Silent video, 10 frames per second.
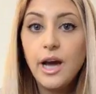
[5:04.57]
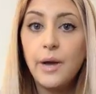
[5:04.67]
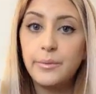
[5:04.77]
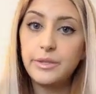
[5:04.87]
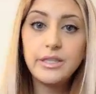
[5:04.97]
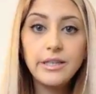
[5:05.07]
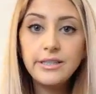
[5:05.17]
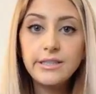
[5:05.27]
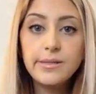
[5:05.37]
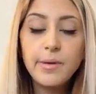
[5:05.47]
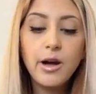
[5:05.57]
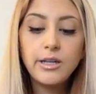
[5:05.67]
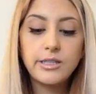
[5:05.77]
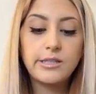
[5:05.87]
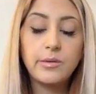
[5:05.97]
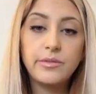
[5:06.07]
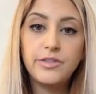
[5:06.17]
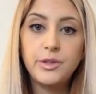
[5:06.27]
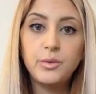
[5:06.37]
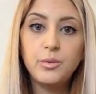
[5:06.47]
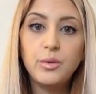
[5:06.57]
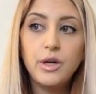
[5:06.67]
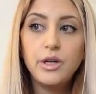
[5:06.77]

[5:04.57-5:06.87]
I really like this product, so if you